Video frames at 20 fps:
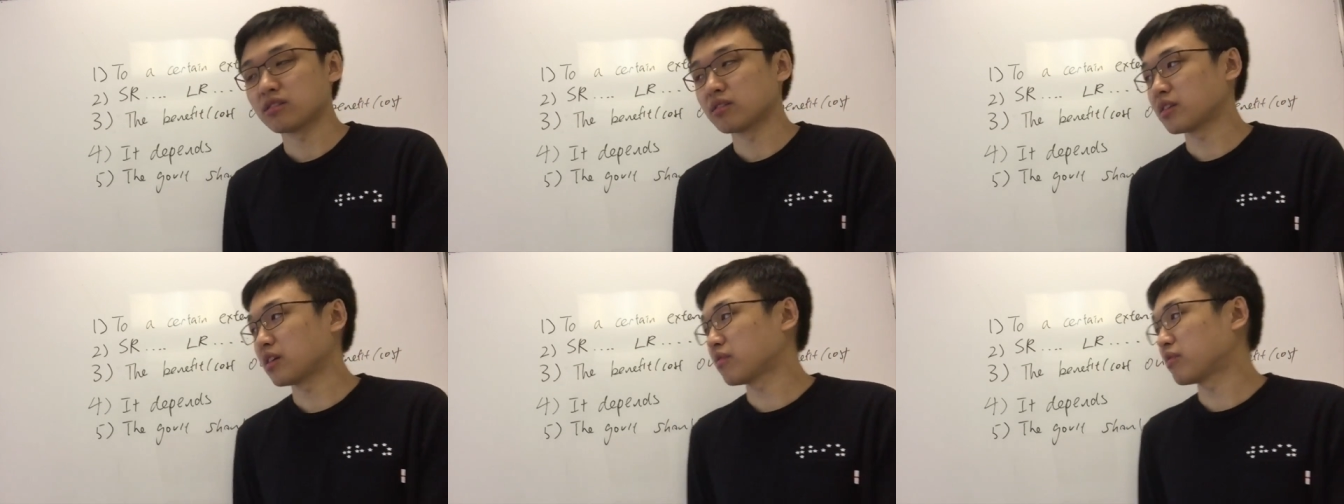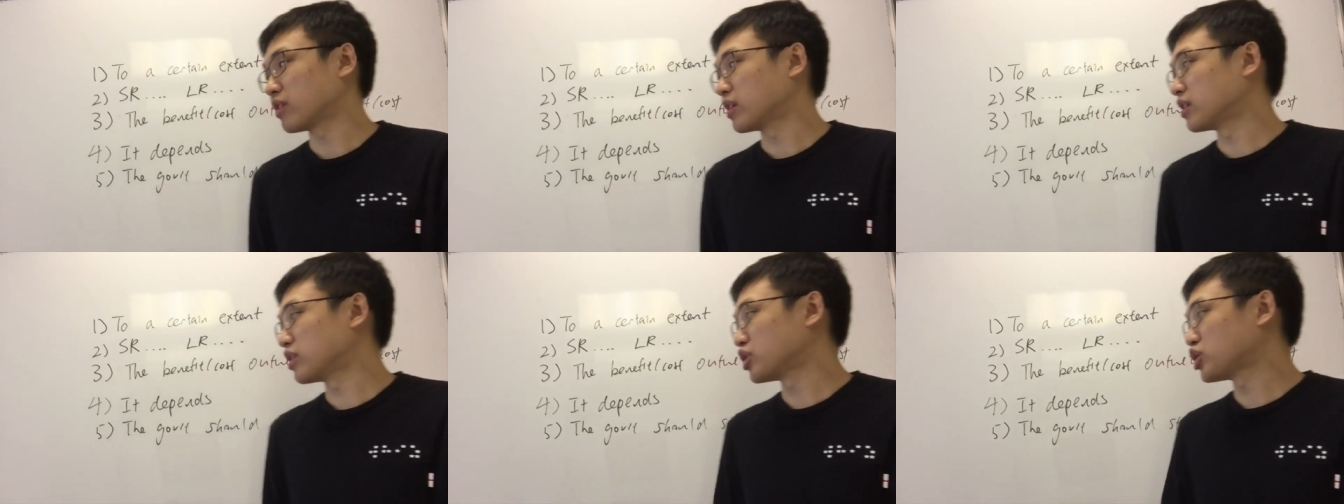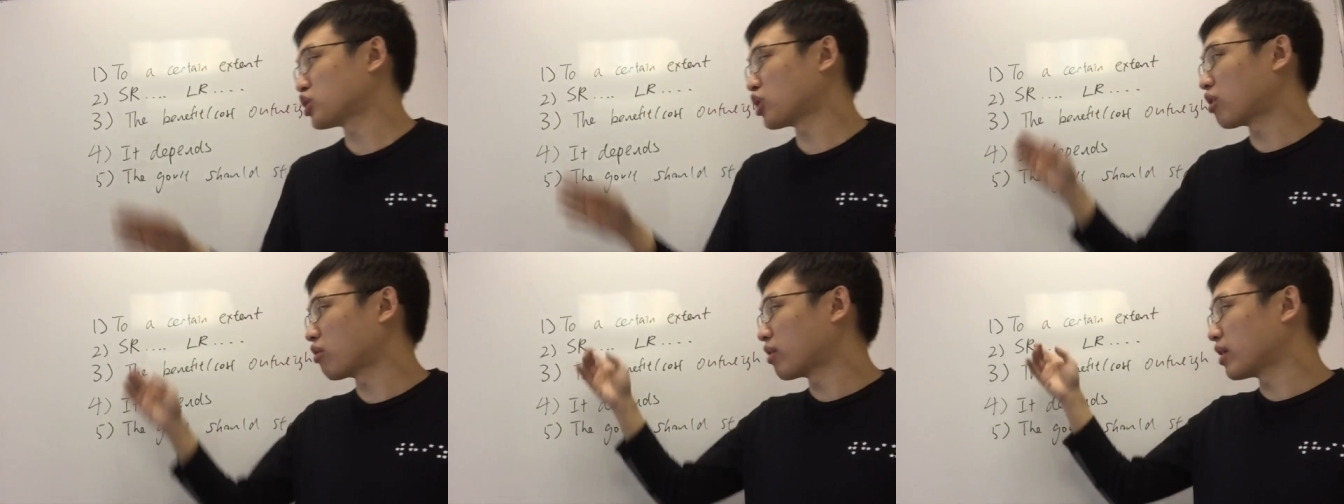So therefore, in the
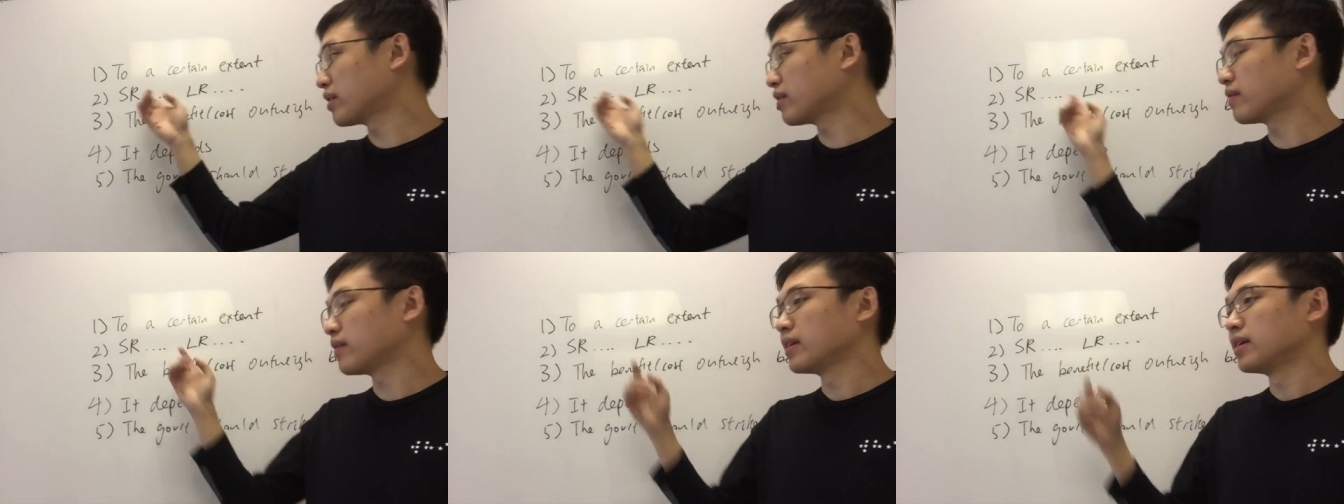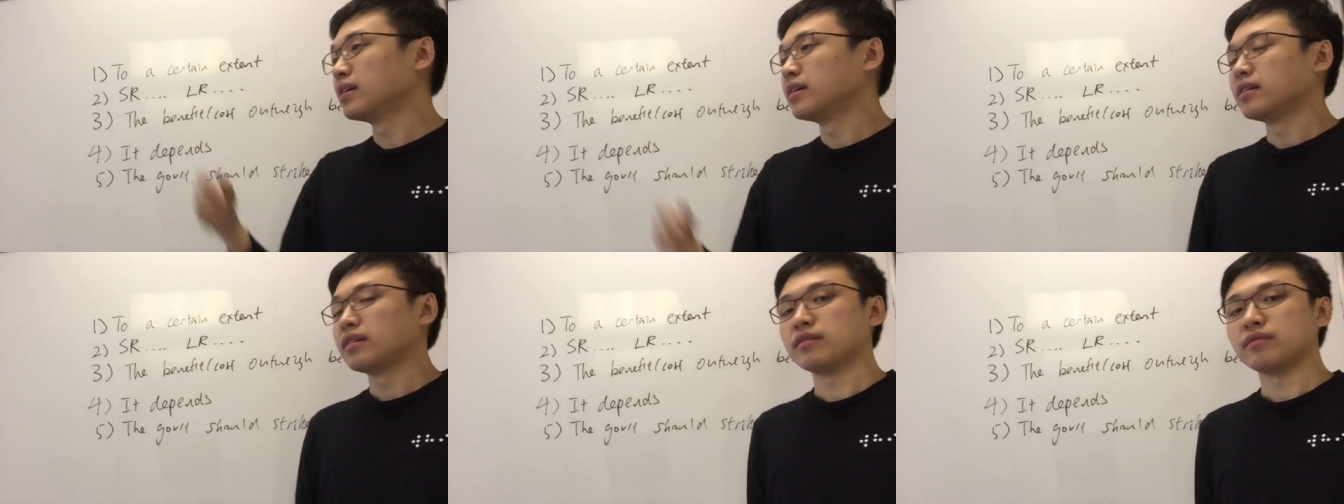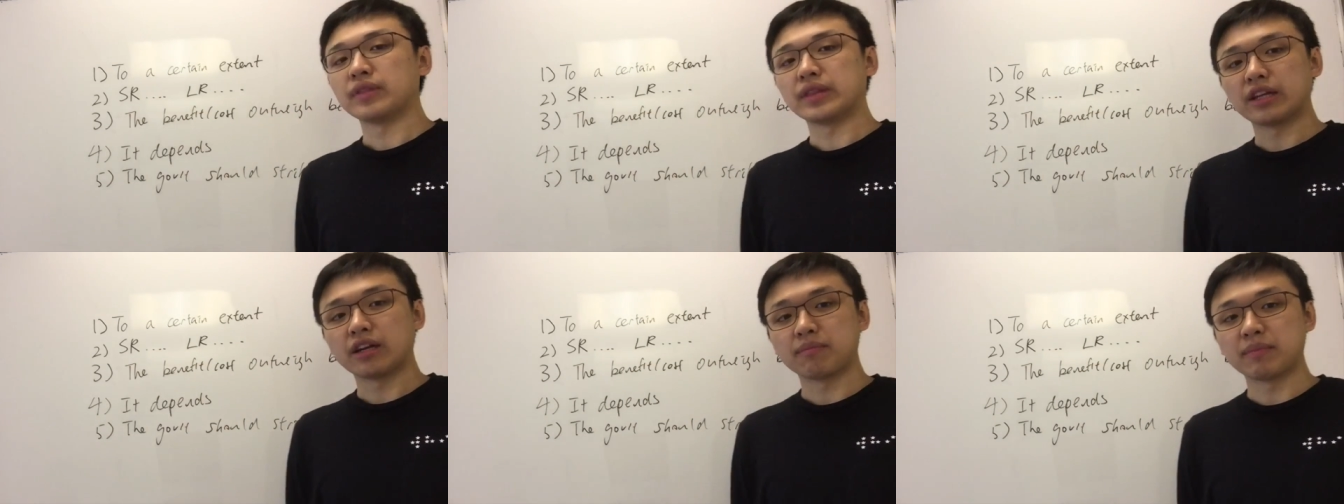short run,
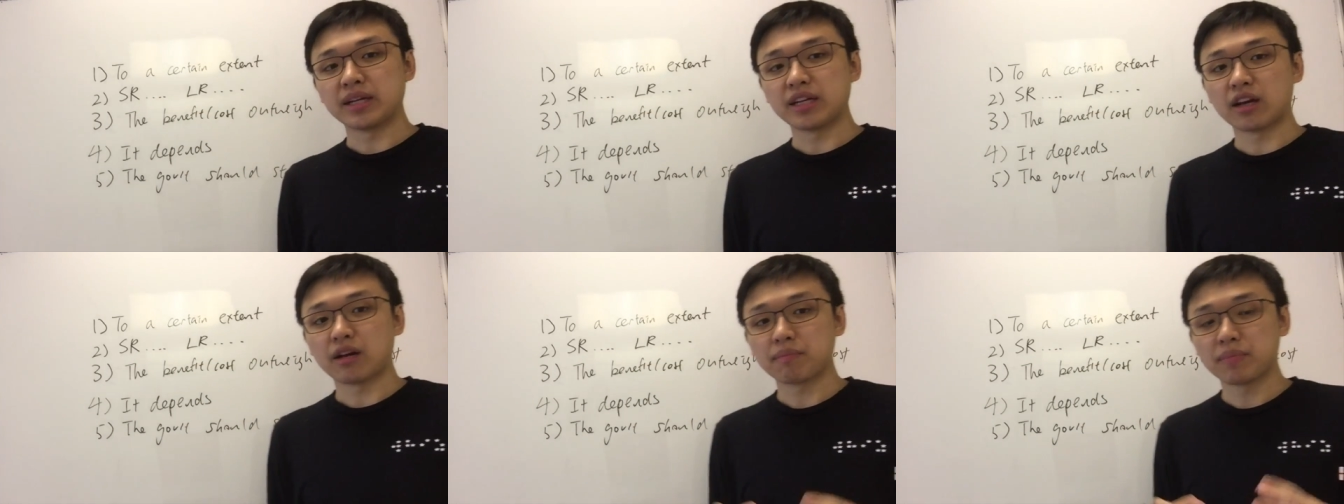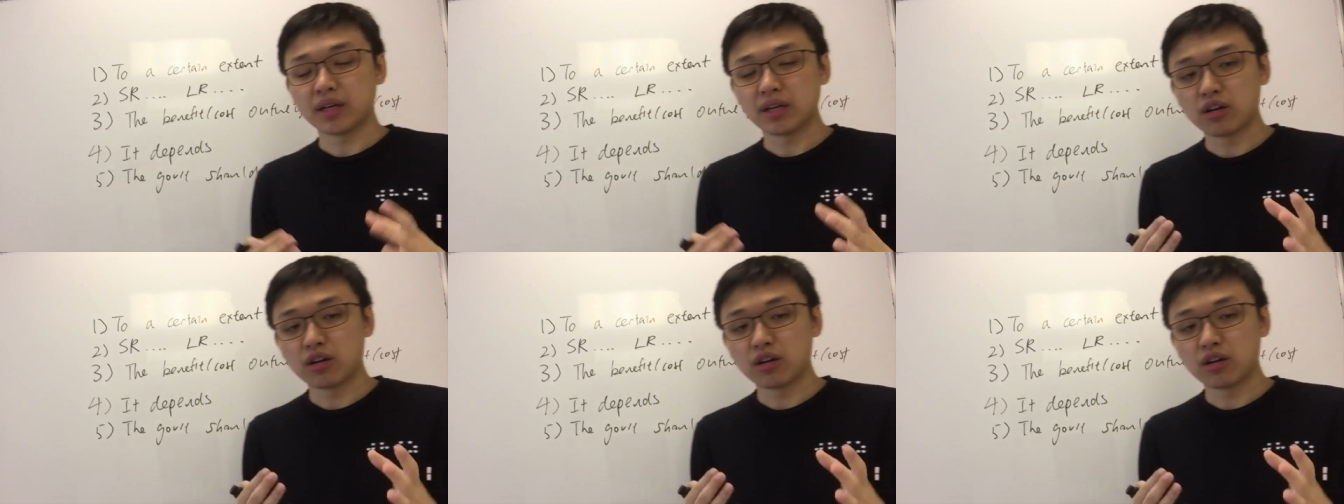there may not